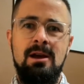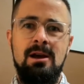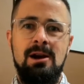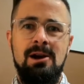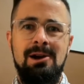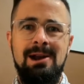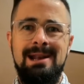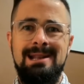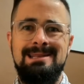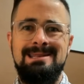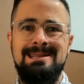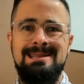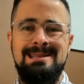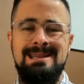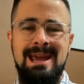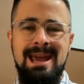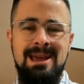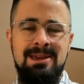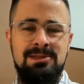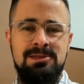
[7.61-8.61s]
All right, it's
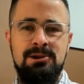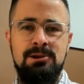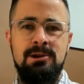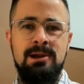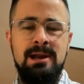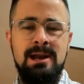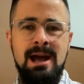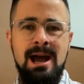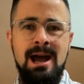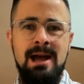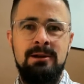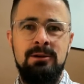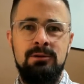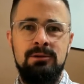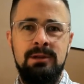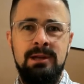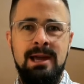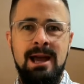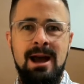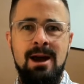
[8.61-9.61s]
day 39.
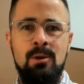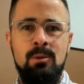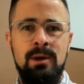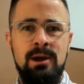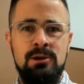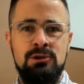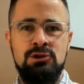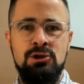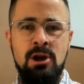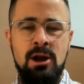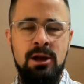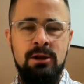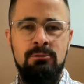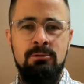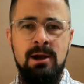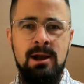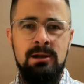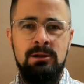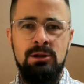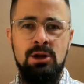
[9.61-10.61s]
Holy cow, we are trucking
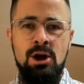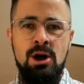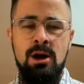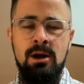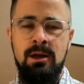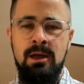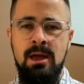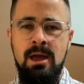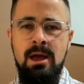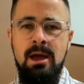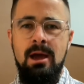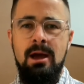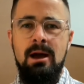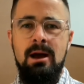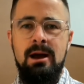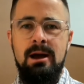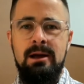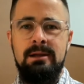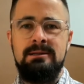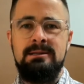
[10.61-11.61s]
right along.
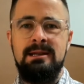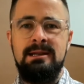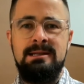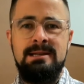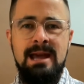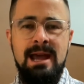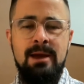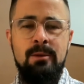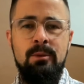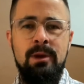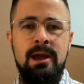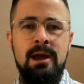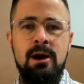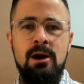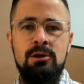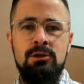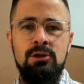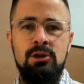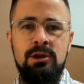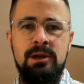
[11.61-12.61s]
Today we
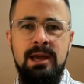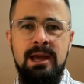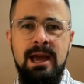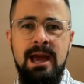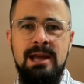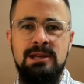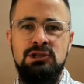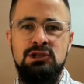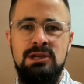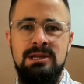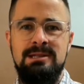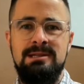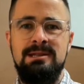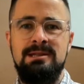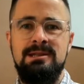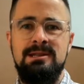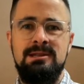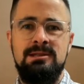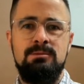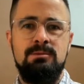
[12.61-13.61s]
are looking at
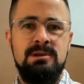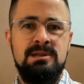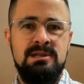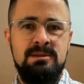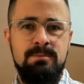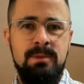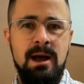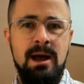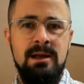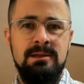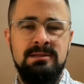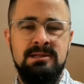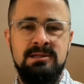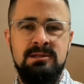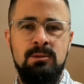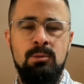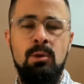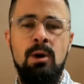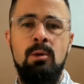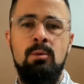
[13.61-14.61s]
Jesus' response
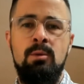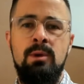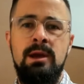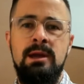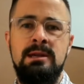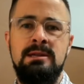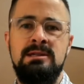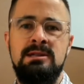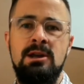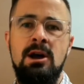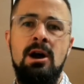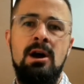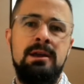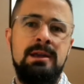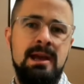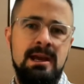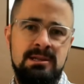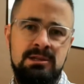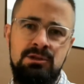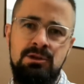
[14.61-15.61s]
to what we saw
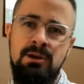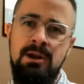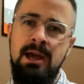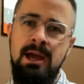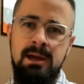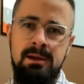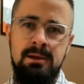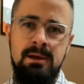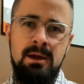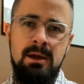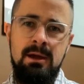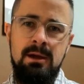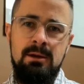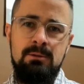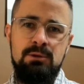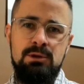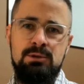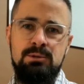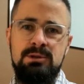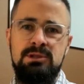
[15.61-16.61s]
yesterday,
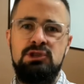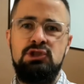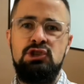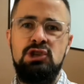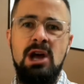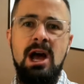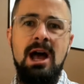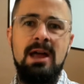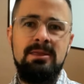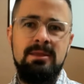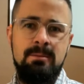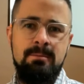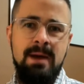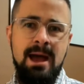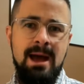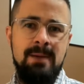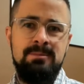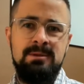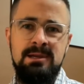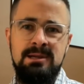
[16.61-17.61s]
which was John the
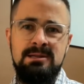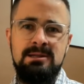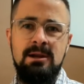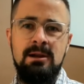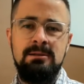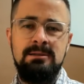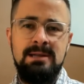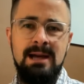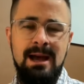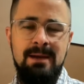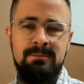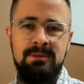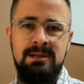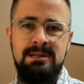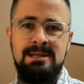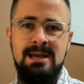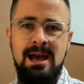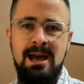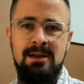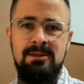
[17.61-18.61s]
Baptist's untimely
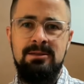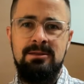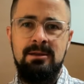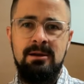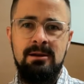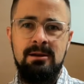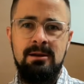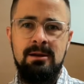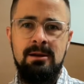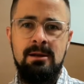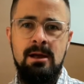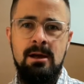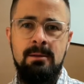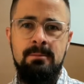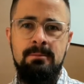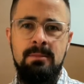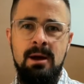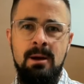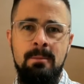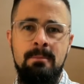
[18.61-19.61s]
death,
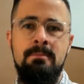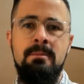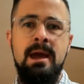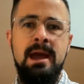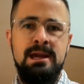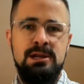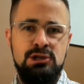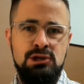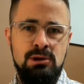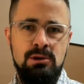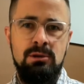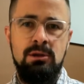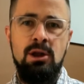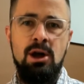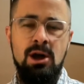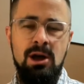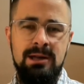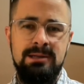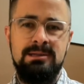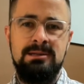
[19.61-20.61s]
a major
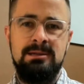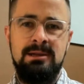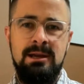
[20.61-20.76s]
loss.